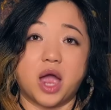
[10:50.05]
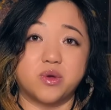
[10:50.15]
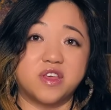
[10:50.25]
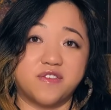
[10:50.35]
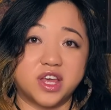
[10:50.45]
I
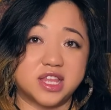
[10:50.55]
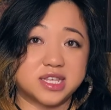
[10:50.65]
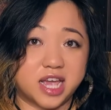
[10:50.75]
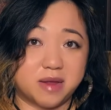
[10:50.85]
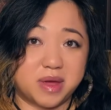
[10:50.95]
really feel like
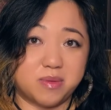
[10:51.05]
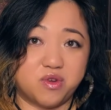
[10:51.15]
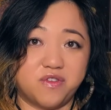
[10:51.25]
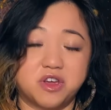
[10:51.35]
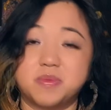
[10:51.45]
this animated
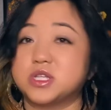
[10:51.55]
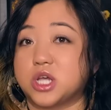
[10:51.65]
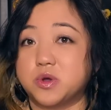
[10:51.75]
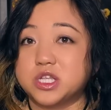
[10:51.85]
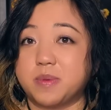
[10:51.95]
movie could be
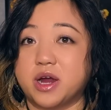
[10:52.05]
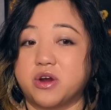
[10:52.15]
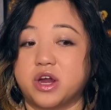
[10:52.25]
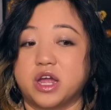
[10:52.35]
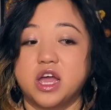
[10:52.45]
so
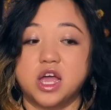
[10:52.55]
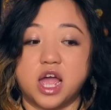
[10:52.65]
inspiring